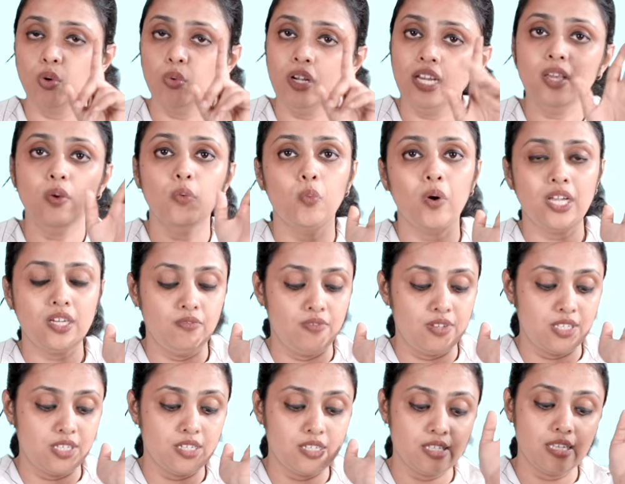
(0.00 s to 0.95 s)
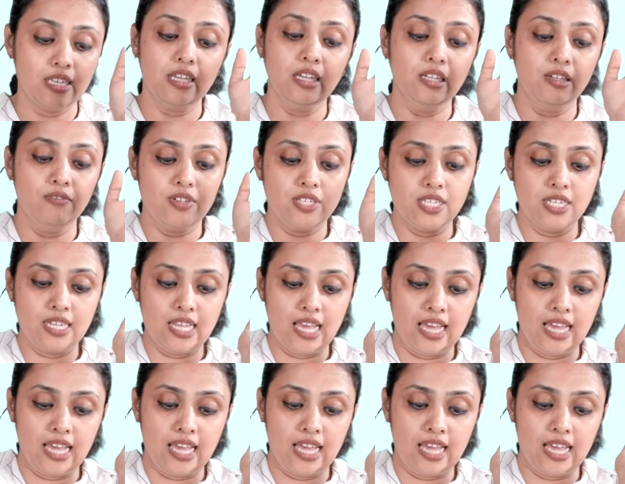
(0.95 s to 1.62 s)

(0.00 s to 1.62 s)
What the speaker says: only one visit, single visit,